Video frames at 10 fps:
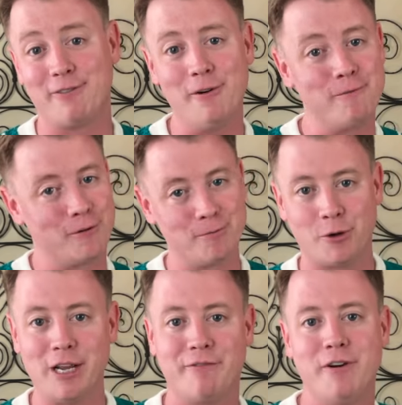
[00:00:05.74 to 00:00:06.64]
film from
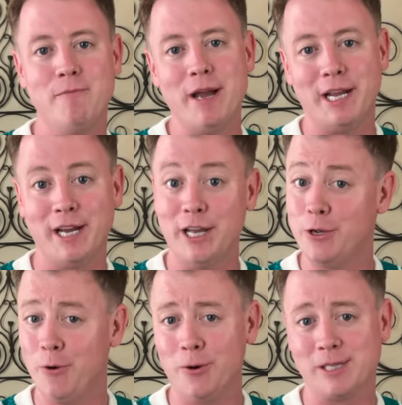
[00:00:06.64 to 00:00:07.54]
Greek filmmaker
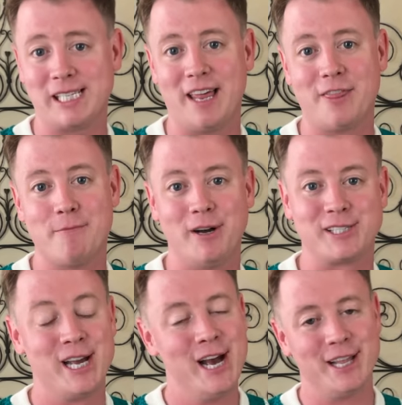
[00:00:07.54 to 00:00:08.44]
Yorgos
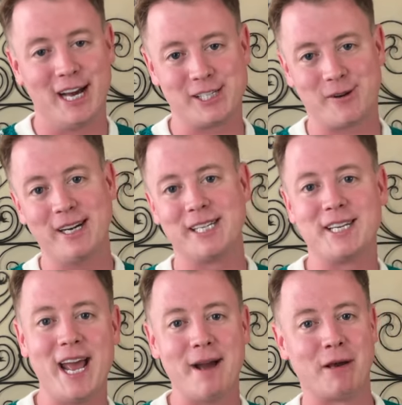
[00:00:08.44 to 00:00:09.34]
Lanthimos. That's right,
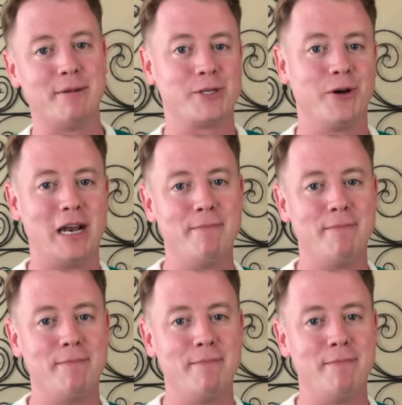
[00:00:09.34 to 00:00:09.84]
today I'm going to be talking